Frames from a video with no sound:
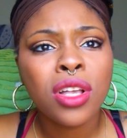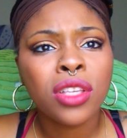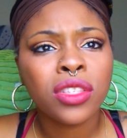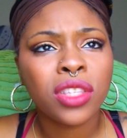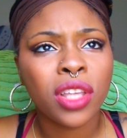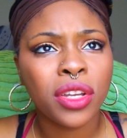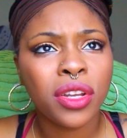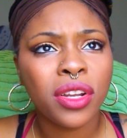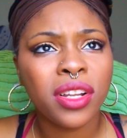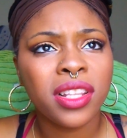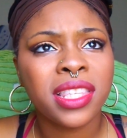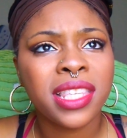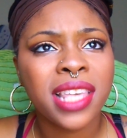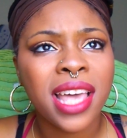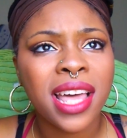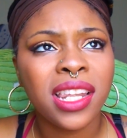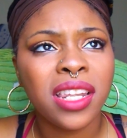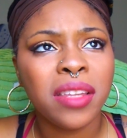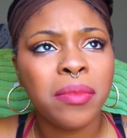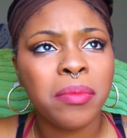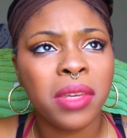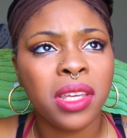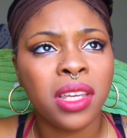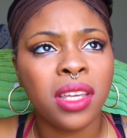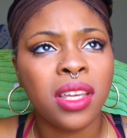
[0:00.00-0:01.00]
So you're
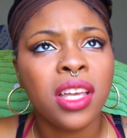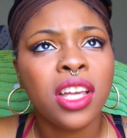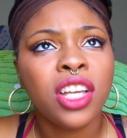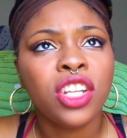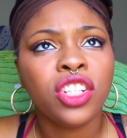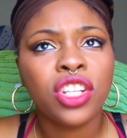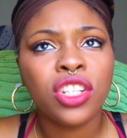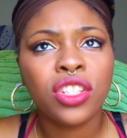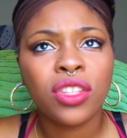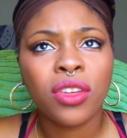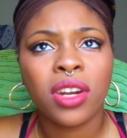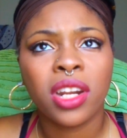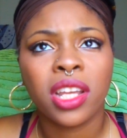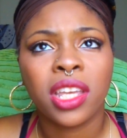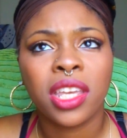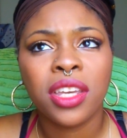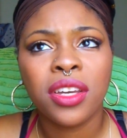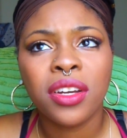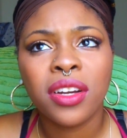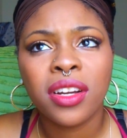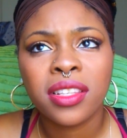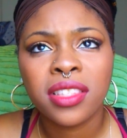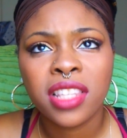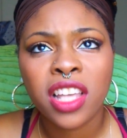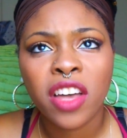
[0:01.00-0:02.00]
telling me she's going to
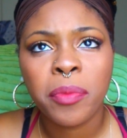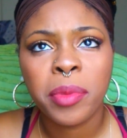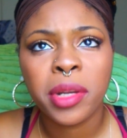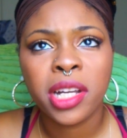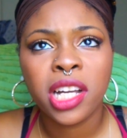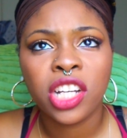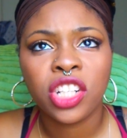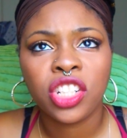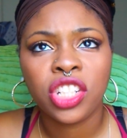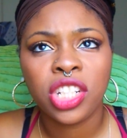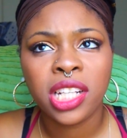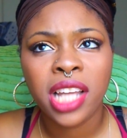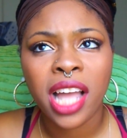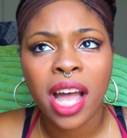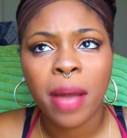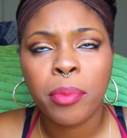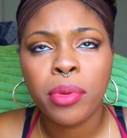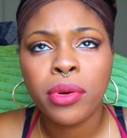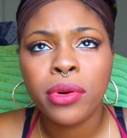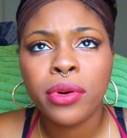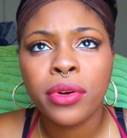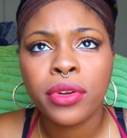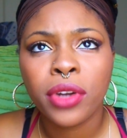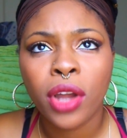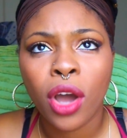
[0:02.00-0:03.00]
kill herself because she got
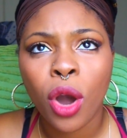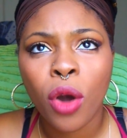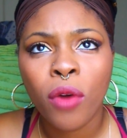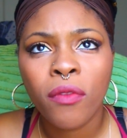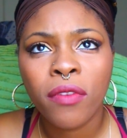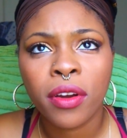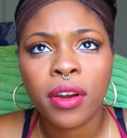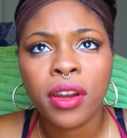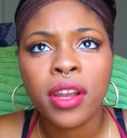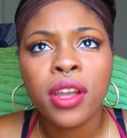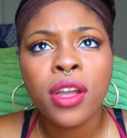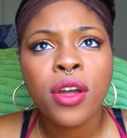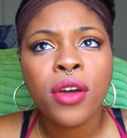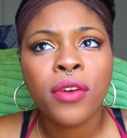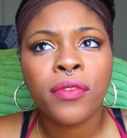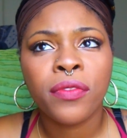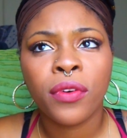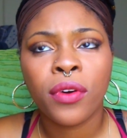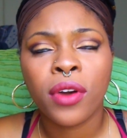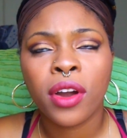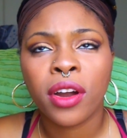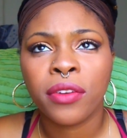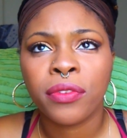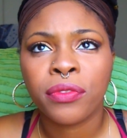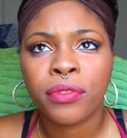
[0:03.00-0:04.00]
pulled over
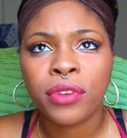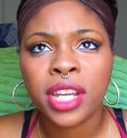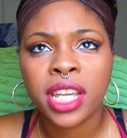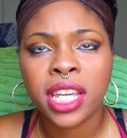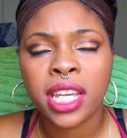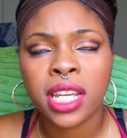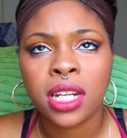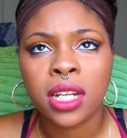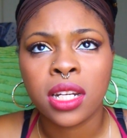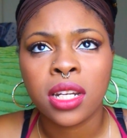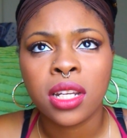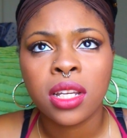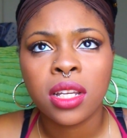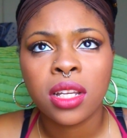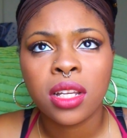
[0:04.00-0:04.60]
for a freaking